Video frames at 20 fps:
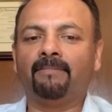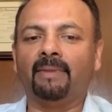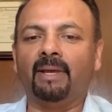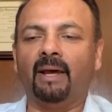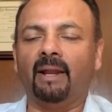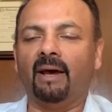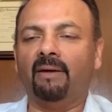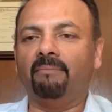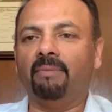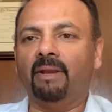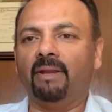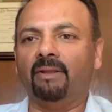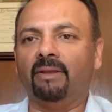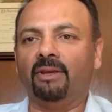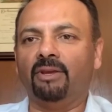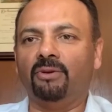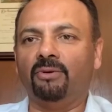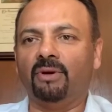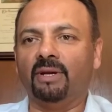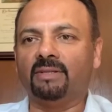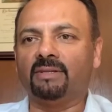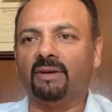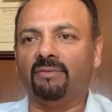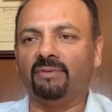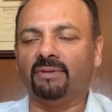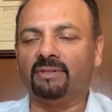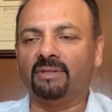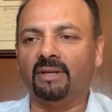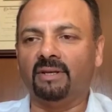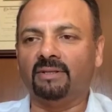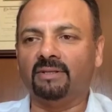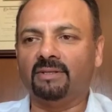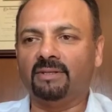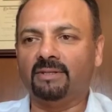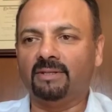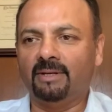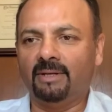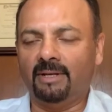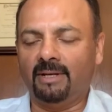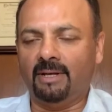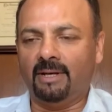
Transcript: And I've been in the US ever since.